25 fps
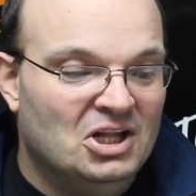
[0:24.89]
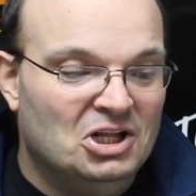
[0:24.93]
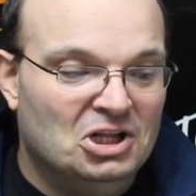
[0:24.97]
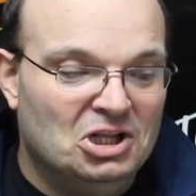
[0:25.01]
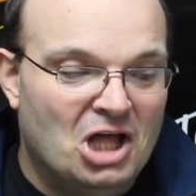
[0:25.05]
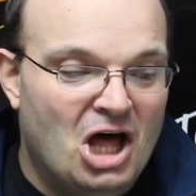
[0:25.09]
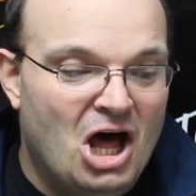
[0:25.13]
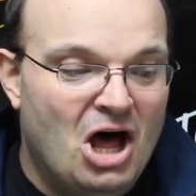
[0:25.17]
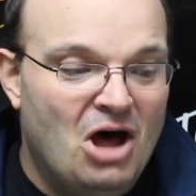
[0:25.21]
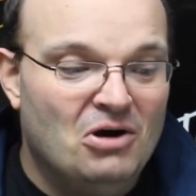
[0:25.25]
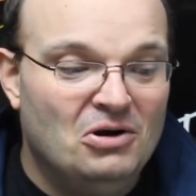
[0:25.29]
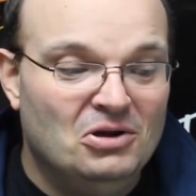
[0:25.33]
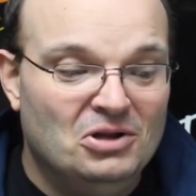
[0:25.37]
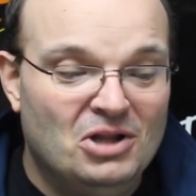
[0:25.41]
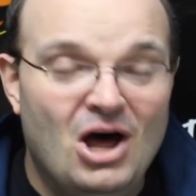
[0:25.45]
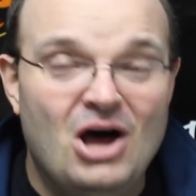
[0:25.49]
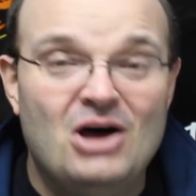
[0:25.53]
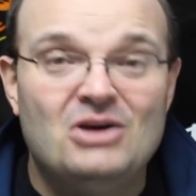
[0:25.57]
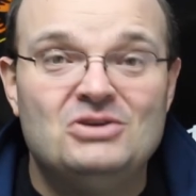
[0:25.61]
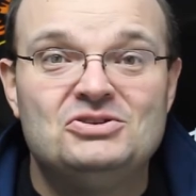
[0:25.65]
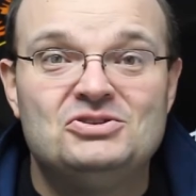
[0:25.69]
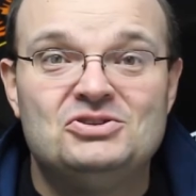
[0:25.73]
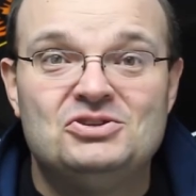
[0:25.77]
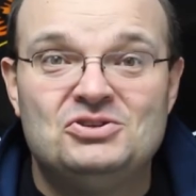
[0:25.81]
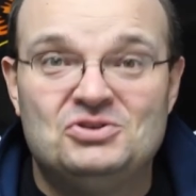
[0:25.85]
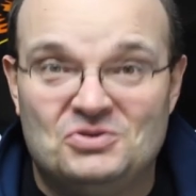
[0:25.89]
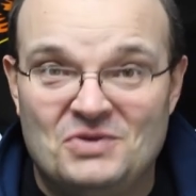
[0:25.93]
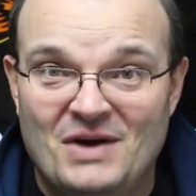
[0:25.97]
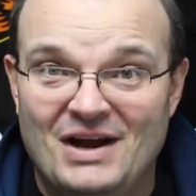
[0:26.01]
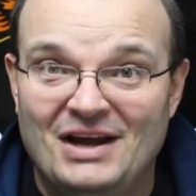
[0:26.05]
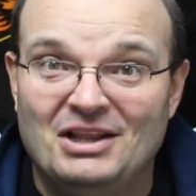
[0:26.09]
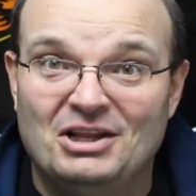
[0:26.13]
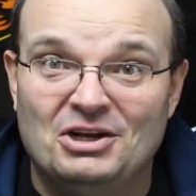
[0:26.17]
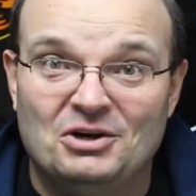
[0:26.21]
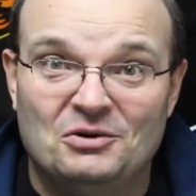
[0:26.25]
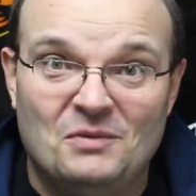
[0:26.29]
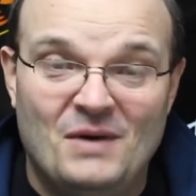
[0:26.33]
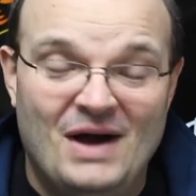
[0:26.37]
long lost
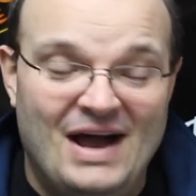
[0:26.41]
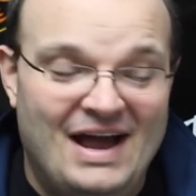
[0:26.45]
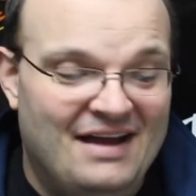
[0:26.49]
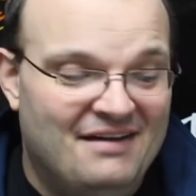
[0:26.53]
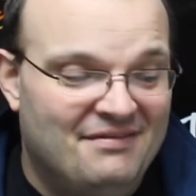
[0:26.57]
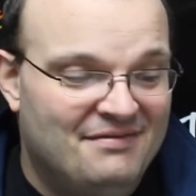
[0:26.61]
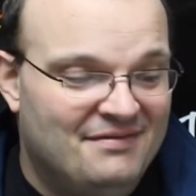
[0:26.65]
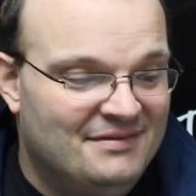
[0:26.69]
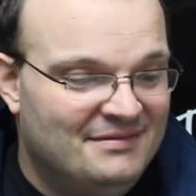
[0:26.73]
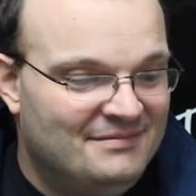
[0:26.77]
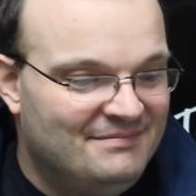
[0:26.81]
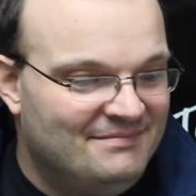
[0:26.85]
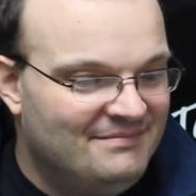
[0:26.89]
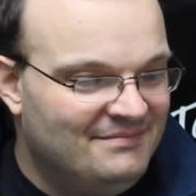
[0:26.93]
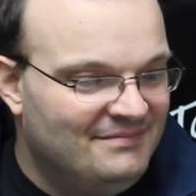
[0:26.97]
trailer wife.